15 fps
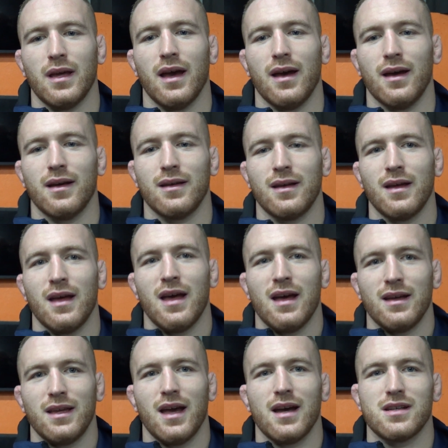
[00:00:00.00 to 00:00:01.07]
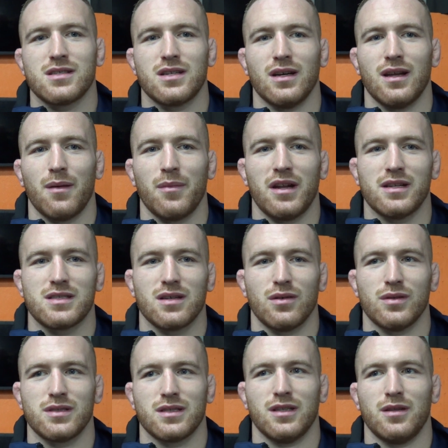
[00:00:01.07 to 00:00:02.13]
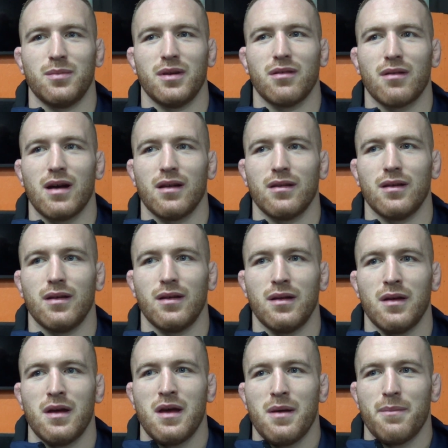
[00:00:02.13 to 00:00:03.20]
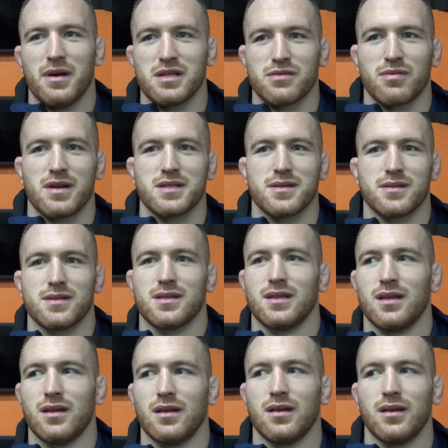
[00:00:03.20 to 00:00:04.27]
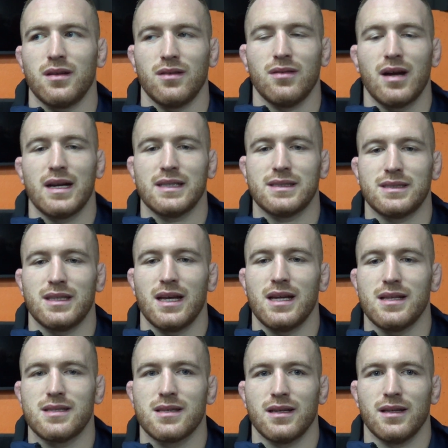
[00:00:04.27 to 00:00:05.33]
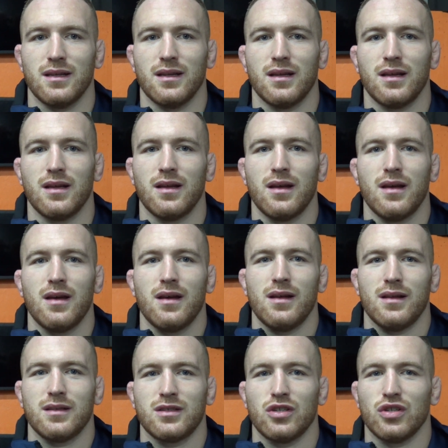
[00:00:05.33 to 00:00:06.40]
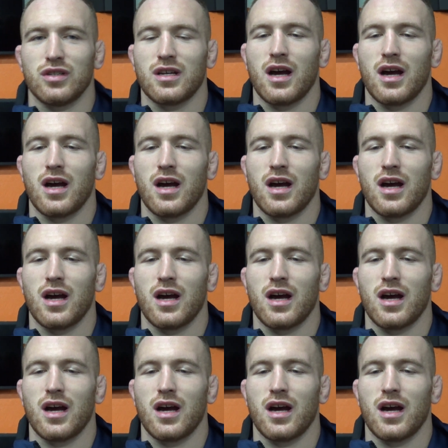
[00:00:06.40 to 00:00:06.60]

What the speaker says: Yeah, it's good. I mean, it's always good to be around best wrestlers in the United States, and good